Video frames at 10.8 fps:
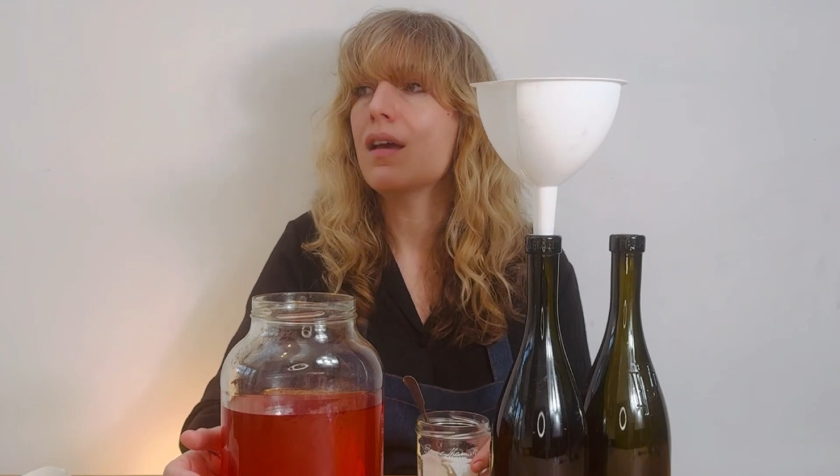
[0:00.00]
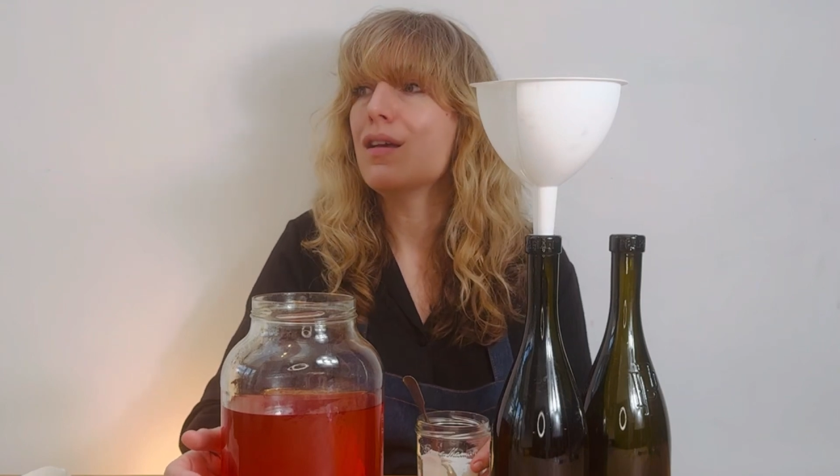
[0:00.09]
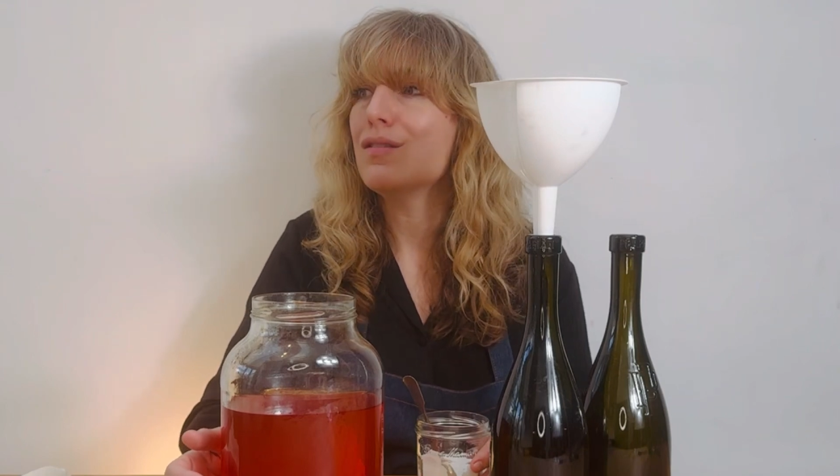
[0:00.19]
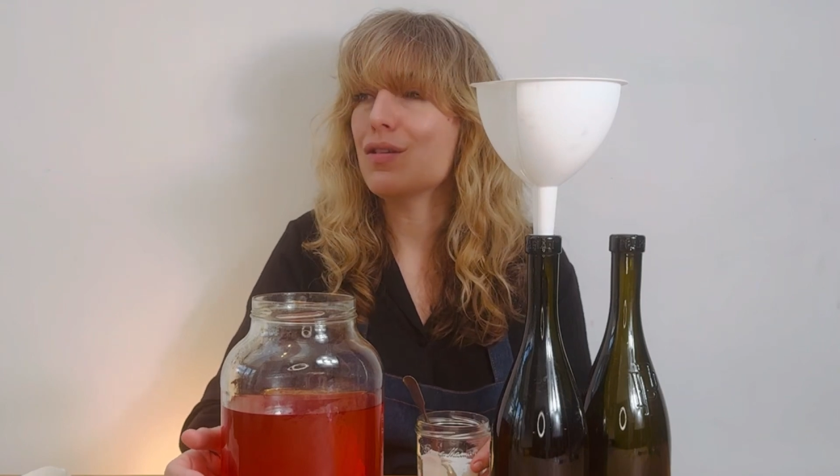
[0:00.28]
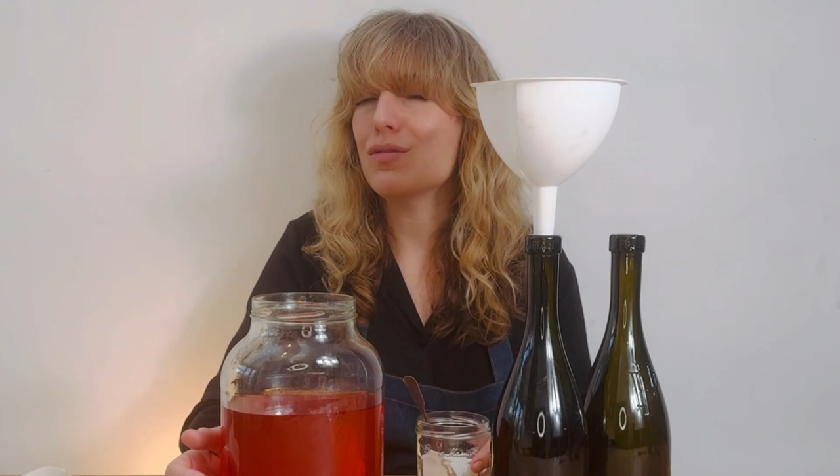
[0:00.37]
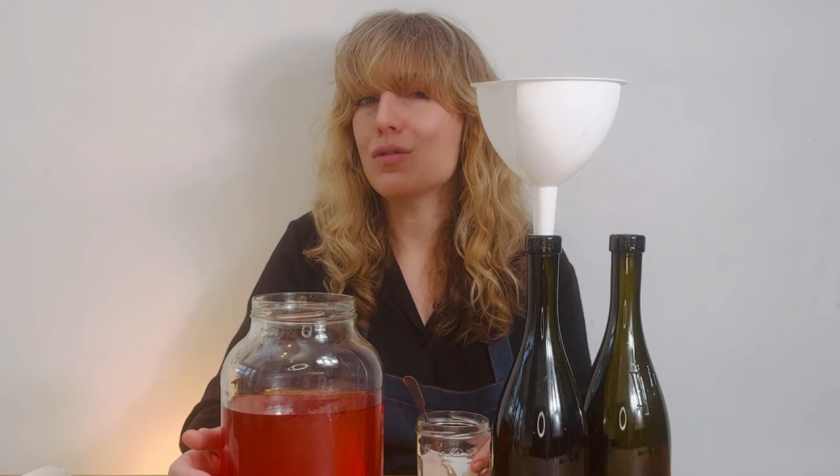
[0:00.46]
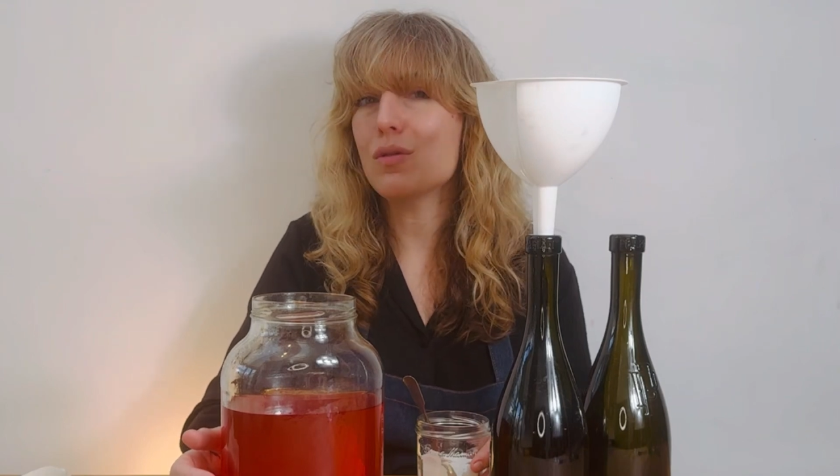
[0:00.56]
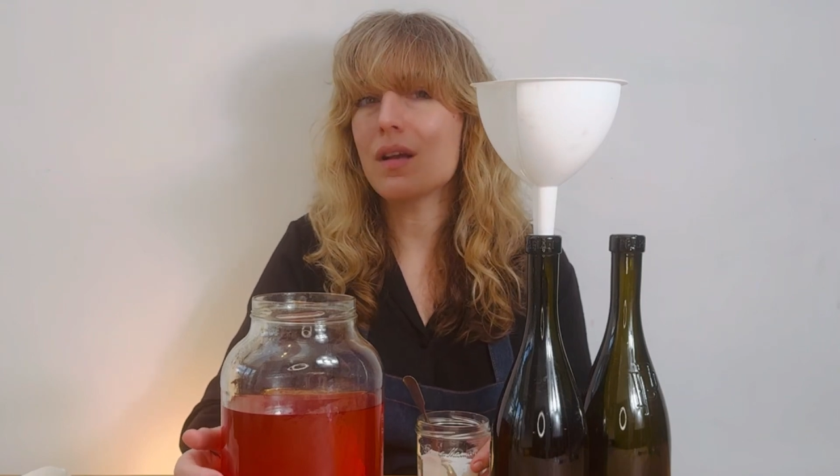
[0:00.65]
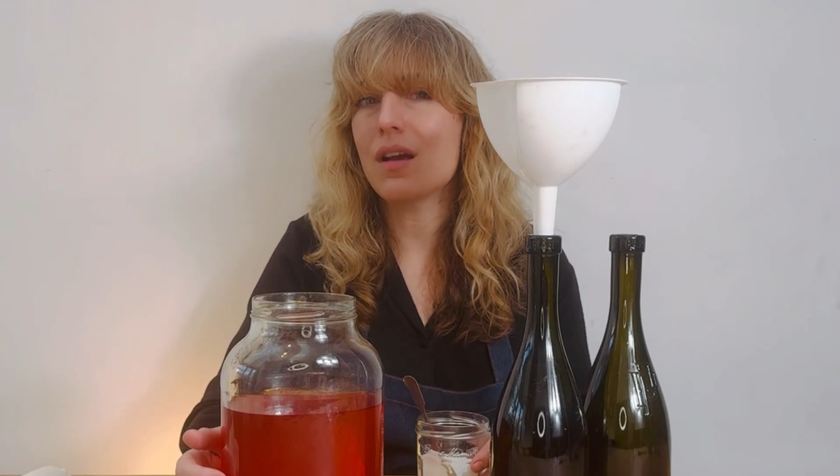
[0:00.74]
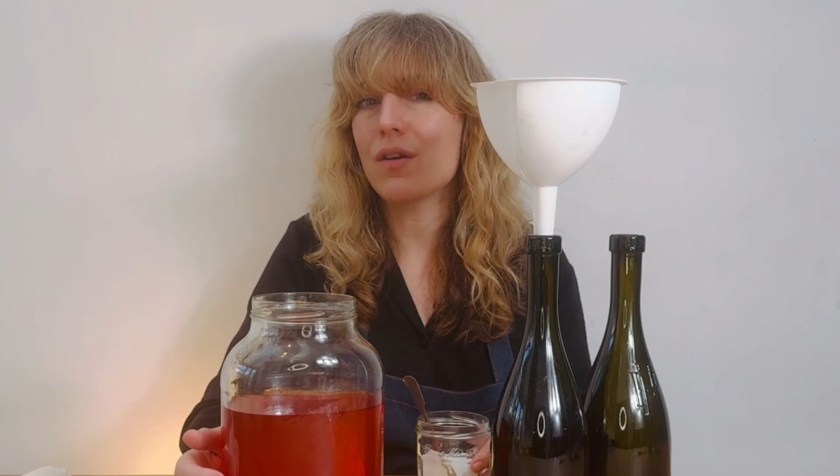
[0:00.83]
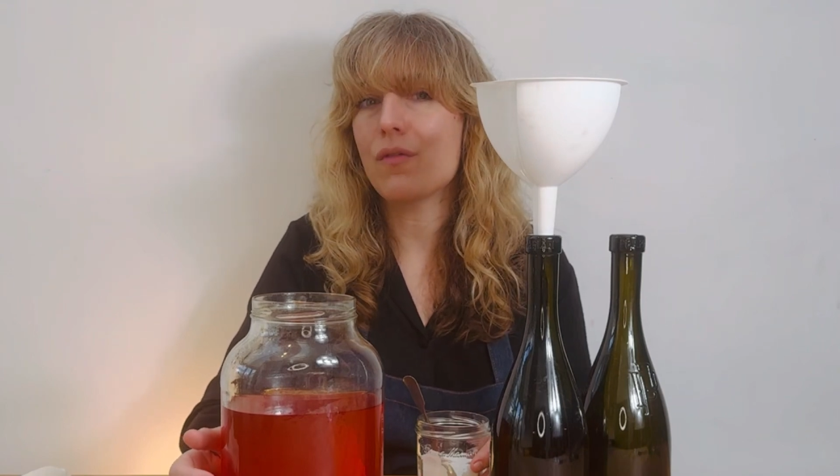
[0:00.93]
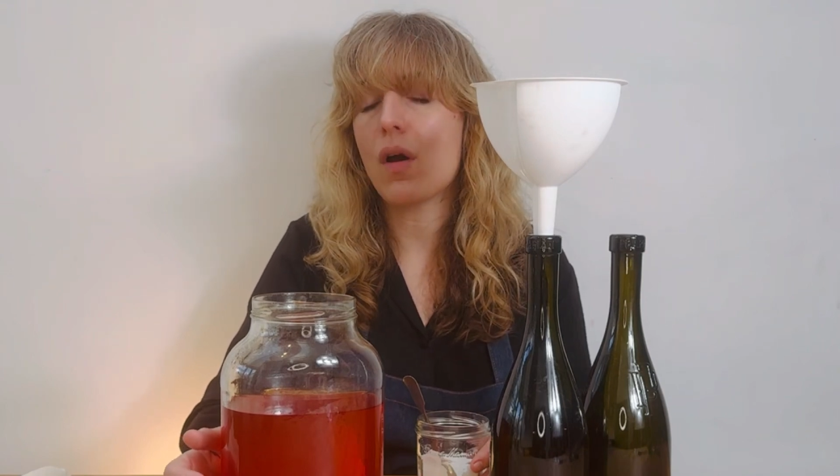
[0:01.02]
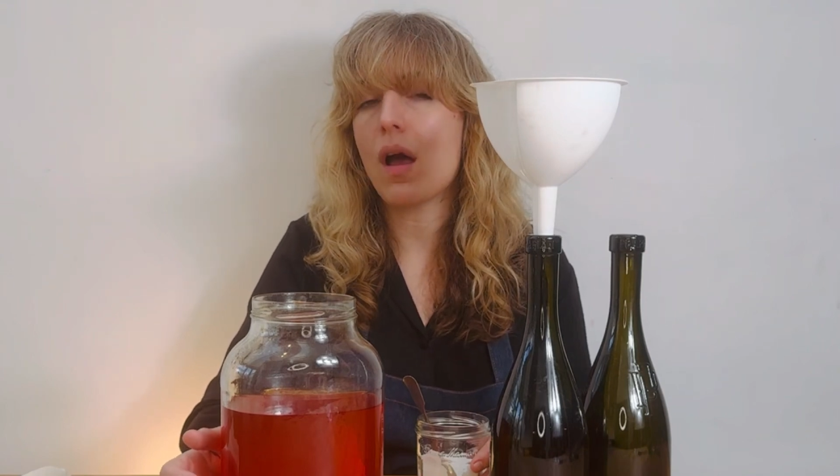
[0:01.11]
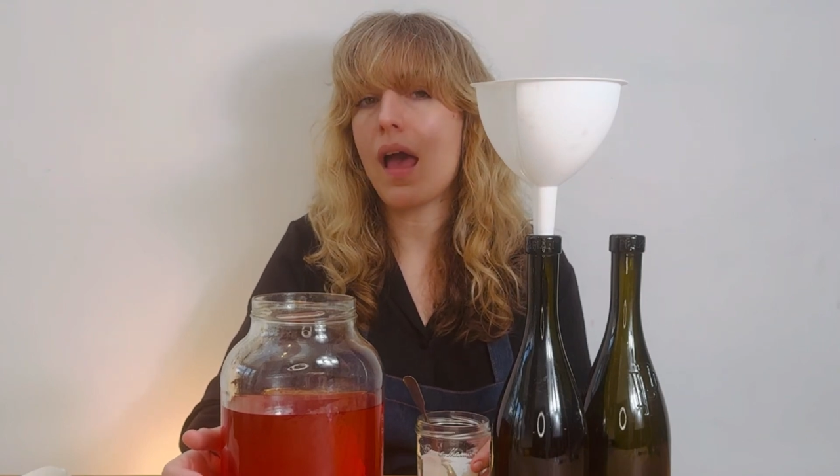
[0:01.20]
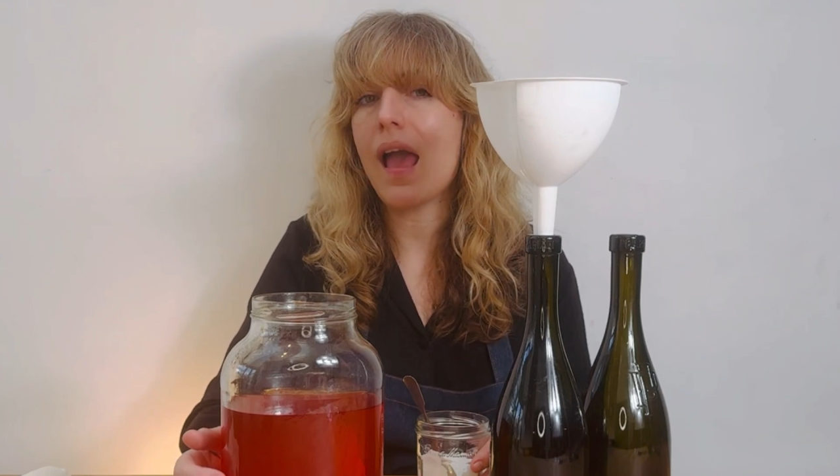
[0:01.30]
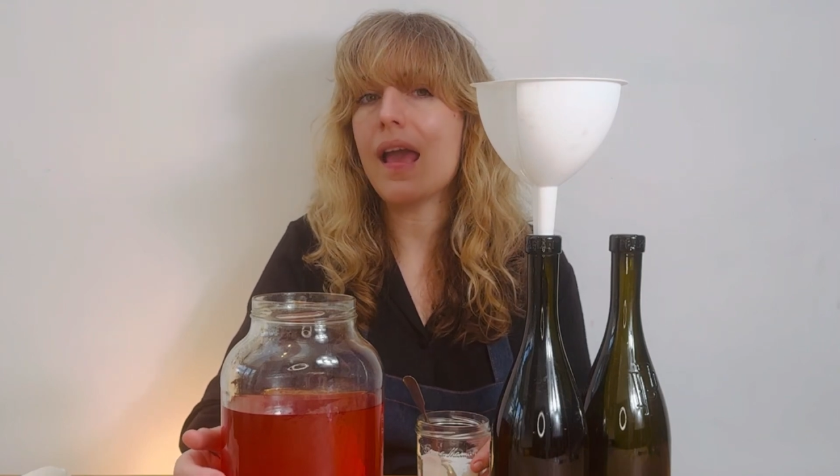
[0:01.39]
So you're talking kind of
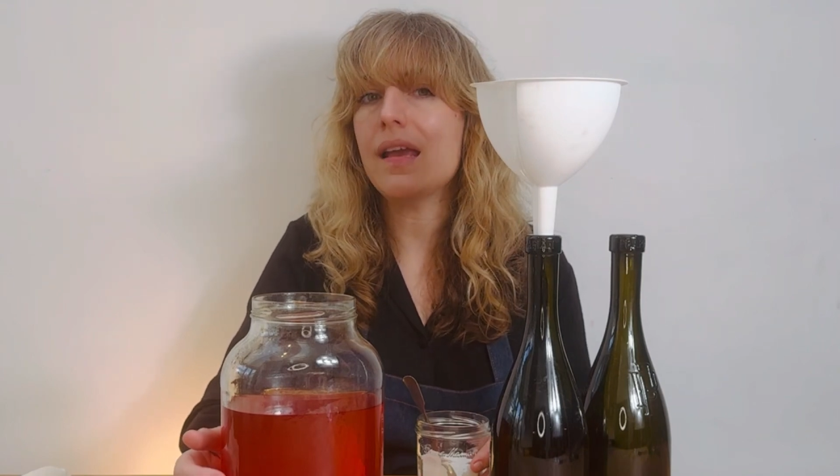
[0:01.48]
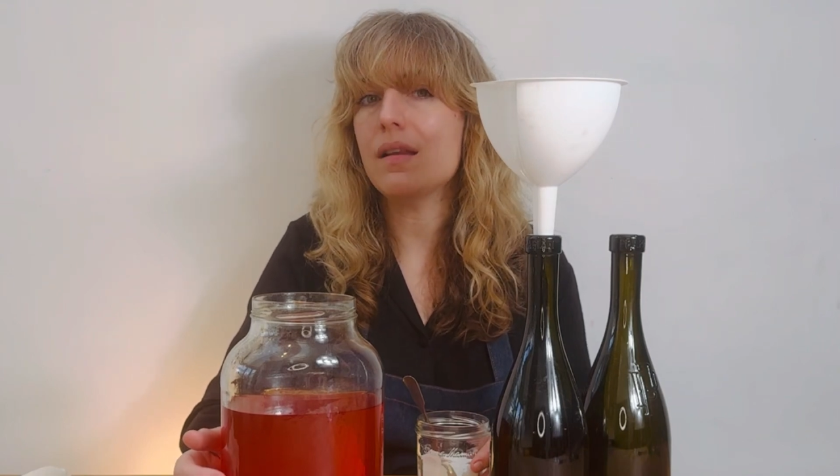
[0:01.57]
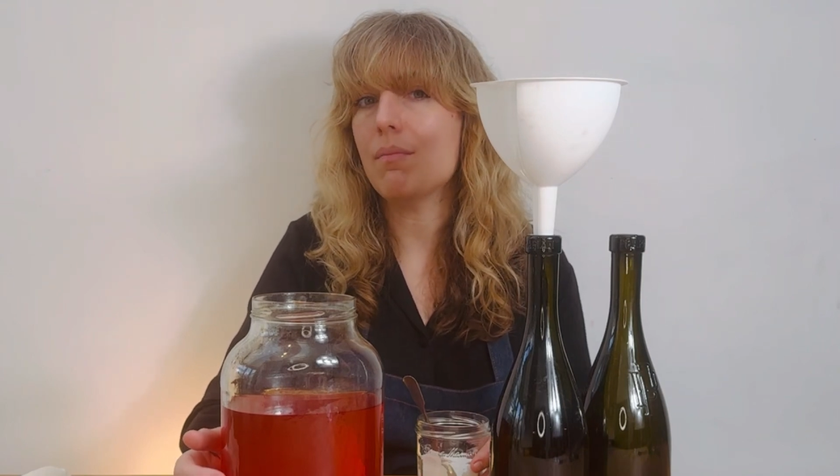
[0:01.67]
8